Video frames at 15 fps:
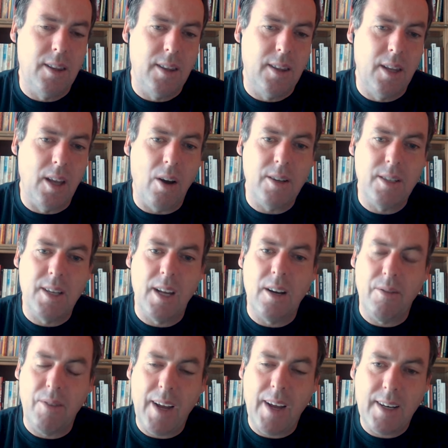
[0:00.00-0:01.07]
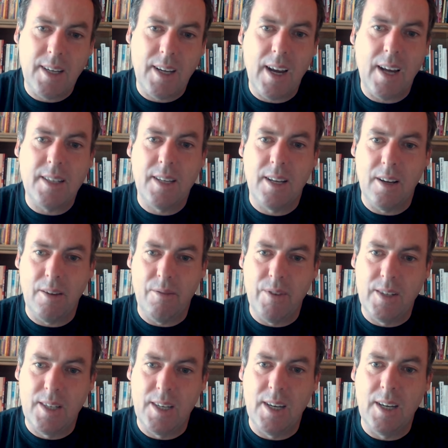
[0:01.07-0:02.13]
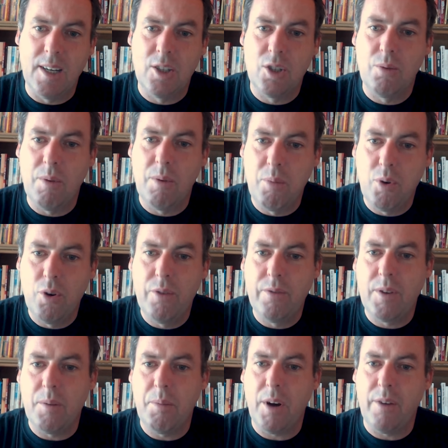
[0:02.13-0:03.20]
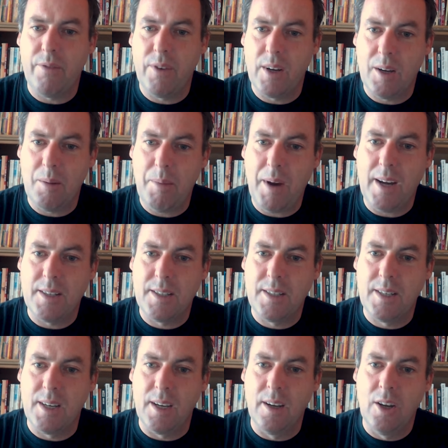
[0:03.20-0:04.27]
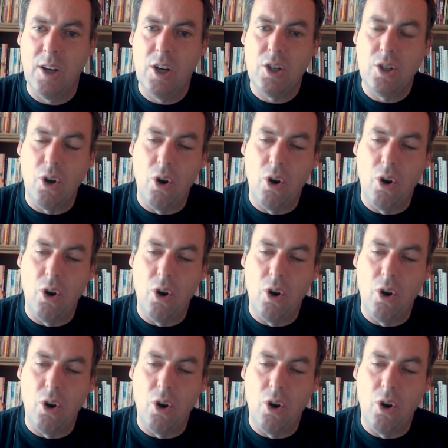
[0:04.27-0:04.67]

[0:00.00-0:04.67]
the onset of lactic acid and fatigue, to improve the buffering capacity, to